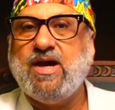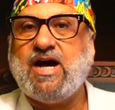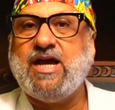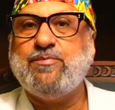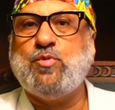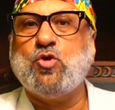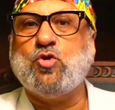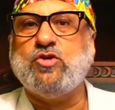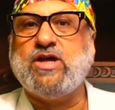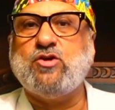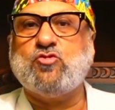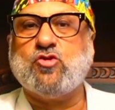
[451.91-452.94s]

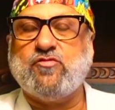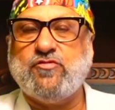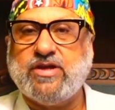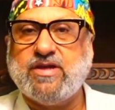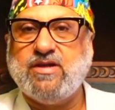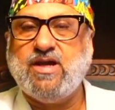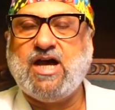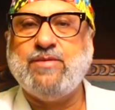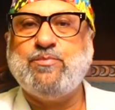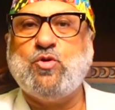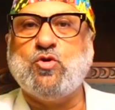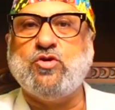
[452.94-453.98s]
hypogonadotropic
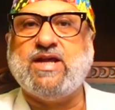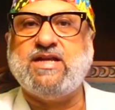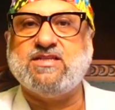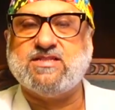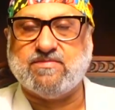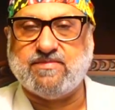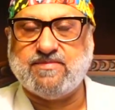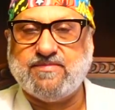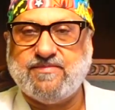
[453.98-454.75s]
hypogonadism.